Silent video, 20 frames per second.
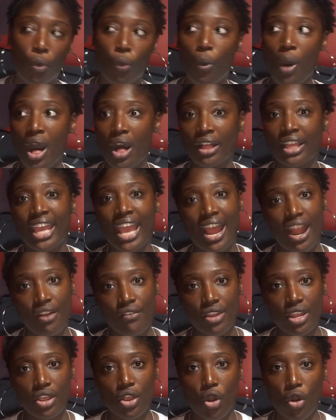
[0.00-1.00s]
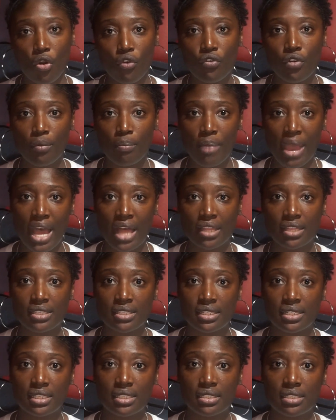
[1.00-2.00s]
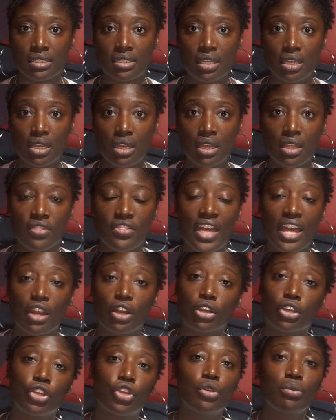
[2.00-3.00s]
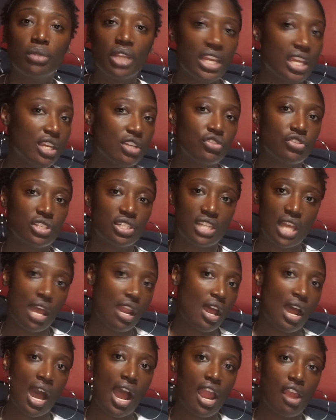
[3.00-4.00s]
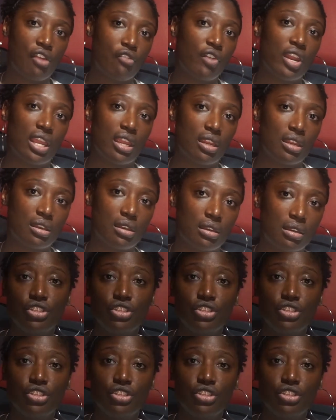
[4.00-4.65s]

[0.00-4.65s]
while carrying over balances that accumulate interest at a high rate.